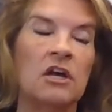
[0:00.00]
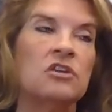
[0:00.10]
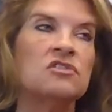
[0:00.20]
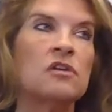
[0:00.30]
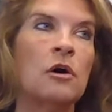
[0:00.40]

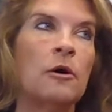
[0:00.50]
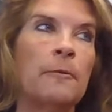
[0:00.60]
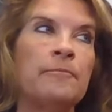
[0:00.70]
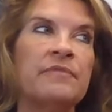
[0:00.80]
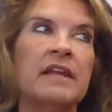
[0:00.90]

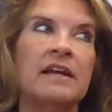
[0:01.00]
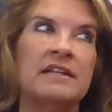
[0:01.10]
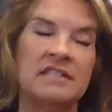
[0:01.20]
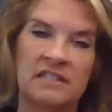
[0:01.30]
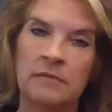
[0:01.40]
So,
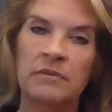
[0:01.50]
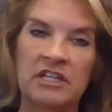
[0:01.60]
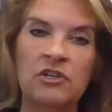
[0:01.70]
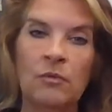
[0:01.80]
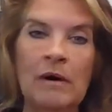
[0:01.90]
is he somebody
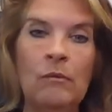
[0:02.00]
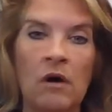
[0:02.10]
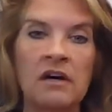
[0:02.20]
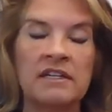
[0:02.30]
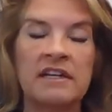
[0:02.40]
you want
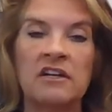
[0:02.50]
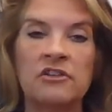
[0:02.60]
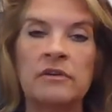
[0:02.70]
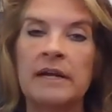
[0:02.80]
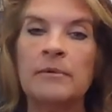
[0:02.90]
walking down
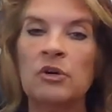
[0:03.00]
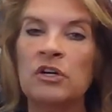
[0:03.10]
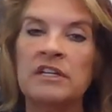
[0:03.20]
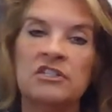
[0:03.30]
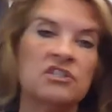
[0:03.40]
your
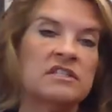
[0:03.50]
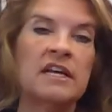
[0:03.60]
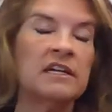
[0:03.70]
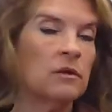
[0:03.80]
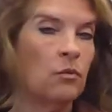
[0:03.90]
neighborhood and just
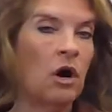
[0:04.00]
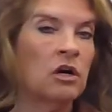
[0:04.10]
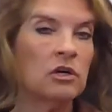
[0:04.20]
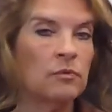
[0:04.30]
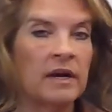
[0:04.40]
taking a
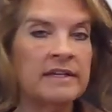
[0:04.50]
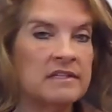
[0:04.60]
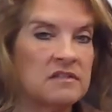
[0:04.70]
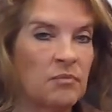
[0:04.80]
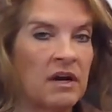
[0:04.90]
walk or riding
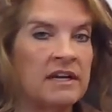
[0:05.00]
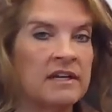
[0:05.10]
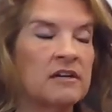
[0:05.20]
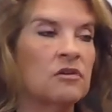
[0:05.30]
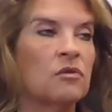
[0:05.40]
his
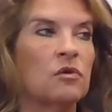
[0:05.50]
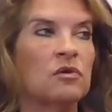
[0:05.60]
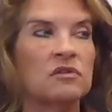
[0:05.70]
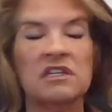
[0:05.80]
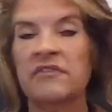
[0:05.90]
bike
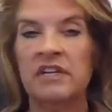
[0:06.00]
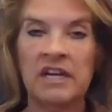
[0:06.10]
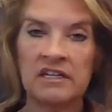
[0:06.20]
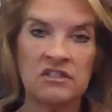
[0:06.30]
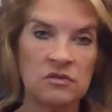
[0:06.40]
or living
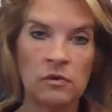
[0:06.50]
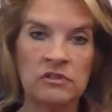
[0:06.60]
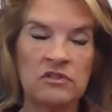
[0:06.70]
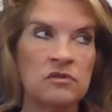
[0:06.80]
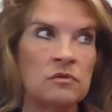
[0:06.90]
next door
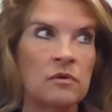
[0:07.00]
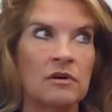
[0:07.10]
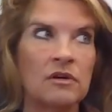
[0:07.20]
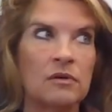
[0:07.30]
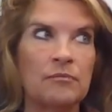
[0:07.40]
to
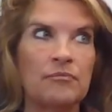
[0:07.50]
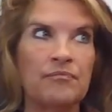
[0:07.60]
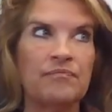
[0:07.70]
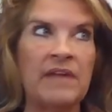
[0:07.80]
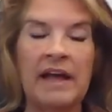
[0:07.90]
or
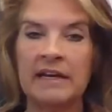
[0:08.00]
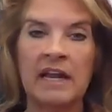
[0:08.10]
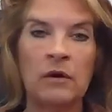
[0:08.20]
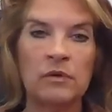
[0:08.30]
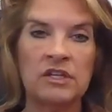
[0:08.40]
hanging
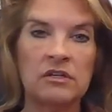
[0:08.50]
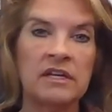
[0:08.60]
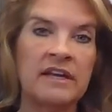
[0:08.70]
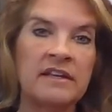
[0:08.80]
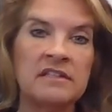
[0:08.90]
out with your
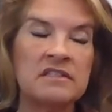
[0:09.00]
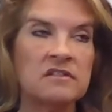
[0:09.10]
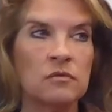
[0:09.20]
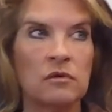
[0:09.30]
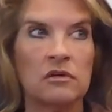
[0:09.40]

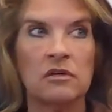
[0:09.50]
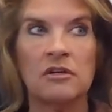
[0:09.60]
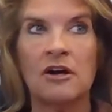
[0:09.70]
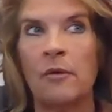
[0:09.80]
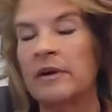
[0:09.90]
kids or
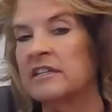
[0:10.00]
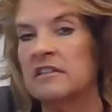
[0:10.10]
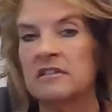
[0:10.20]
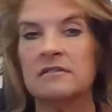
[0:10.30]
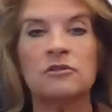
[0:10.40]
going
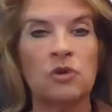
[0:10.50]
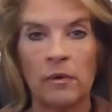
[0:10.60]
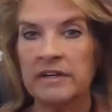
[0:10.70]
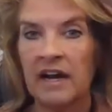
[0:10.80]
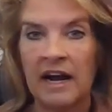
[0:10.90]
to
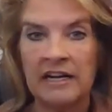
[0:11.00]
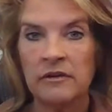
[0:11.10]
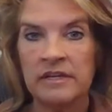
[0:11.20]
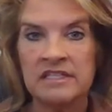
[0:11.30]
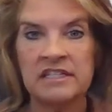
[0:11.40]

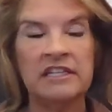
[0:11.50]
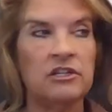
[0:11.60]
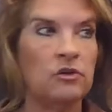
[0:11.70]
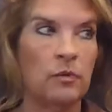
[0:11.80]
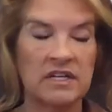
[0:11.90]
IRSC? Do
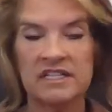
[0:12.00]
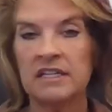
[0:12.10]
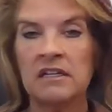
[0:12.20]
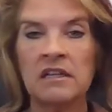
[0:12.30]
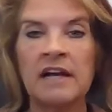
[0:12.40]
you want to
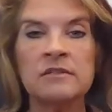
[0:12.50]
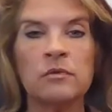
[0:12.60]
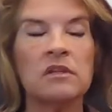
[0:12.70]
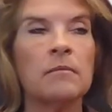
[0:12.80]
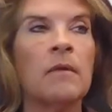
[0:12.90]
sit in class
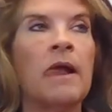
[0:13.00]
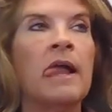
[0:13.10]
with them?